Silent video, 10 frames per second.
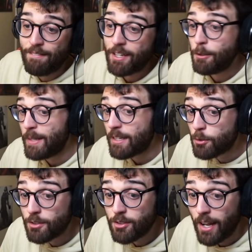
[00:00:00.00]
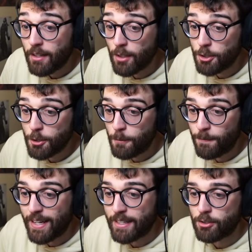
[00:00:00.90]
And that could be a good psychological
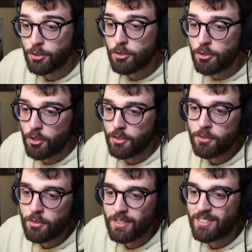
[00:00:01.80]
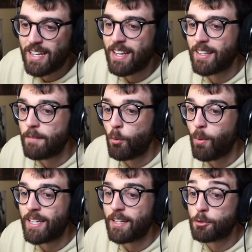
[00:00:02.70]
thing, so you don't, you know, see a level
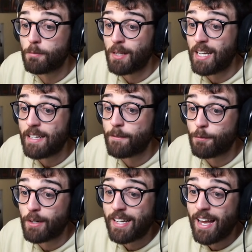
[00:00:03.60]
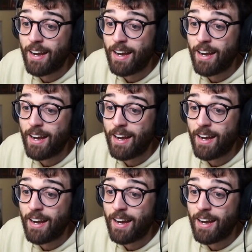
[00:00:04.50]
100 play and freak